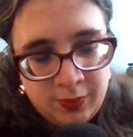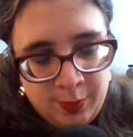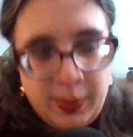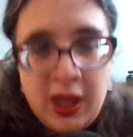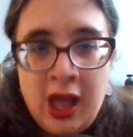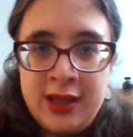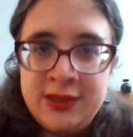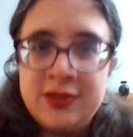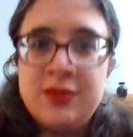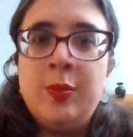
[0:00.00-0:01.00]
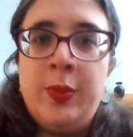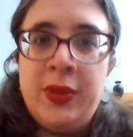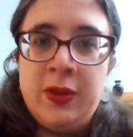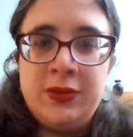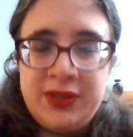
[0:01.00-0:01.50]
bonds are
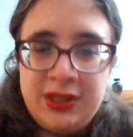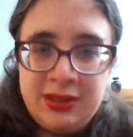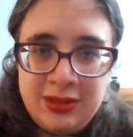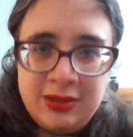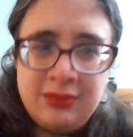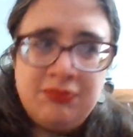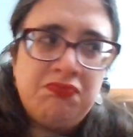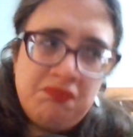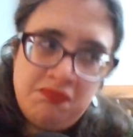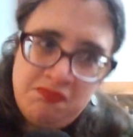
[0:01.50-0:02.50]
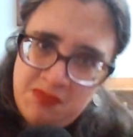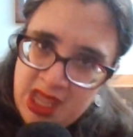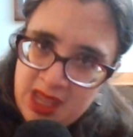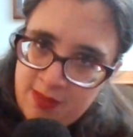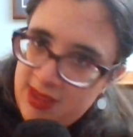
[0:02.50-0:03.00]
built,
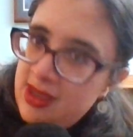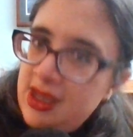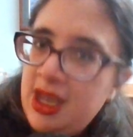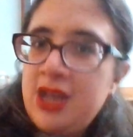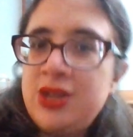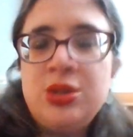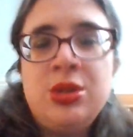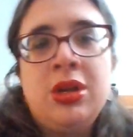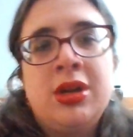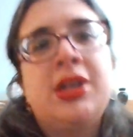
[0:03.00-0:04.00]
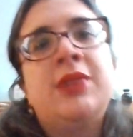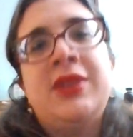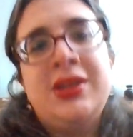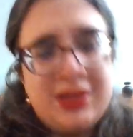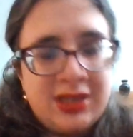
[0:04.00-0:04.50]
maybe the occasional
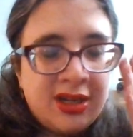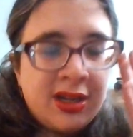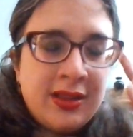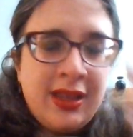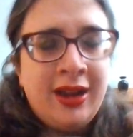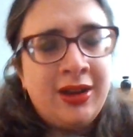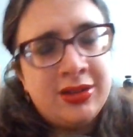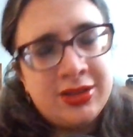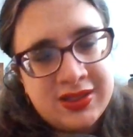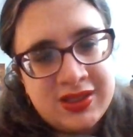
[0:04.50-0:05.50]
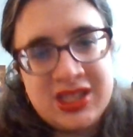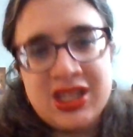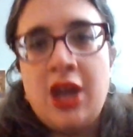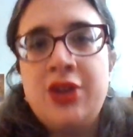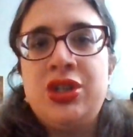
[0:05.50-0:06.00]
argument here and there,
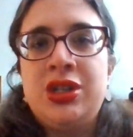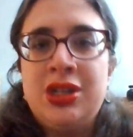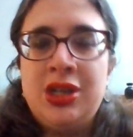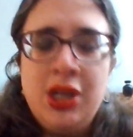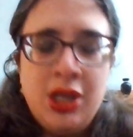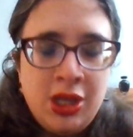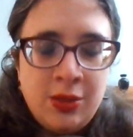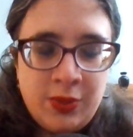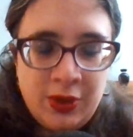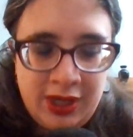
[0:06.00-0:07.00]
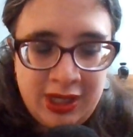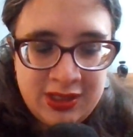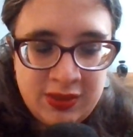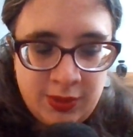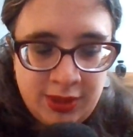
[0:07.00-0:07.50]
discussion, but it
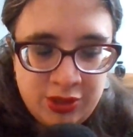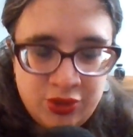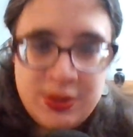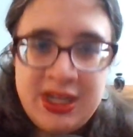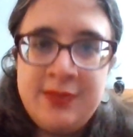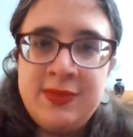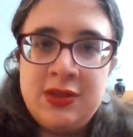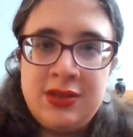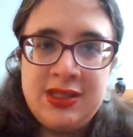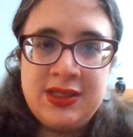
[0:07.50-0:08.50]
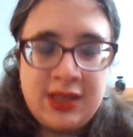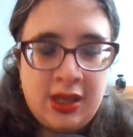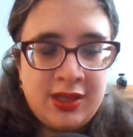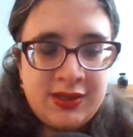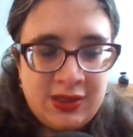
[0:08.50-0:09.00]
is where dreams are
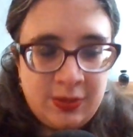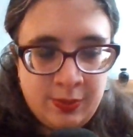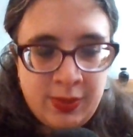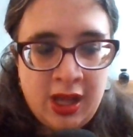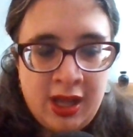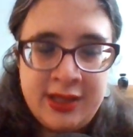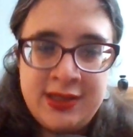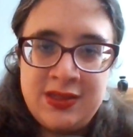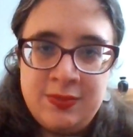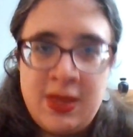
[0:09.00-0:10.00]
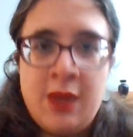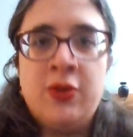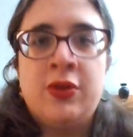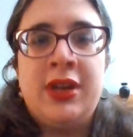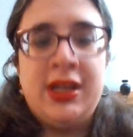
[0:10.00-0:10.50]
discussed, bonds,
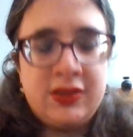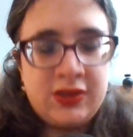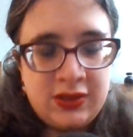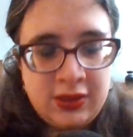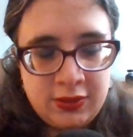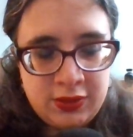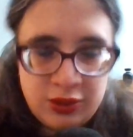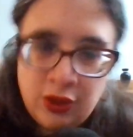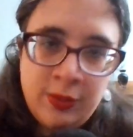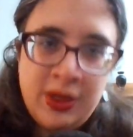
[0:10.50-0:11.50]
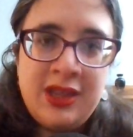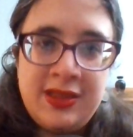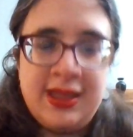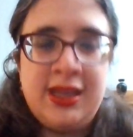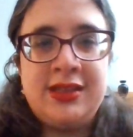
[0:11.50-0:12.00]
memories. There are so many
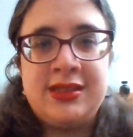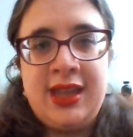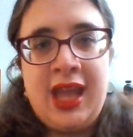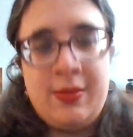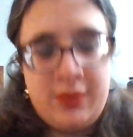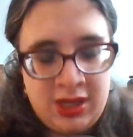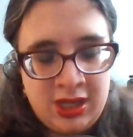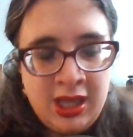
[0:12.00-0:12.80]
things that happen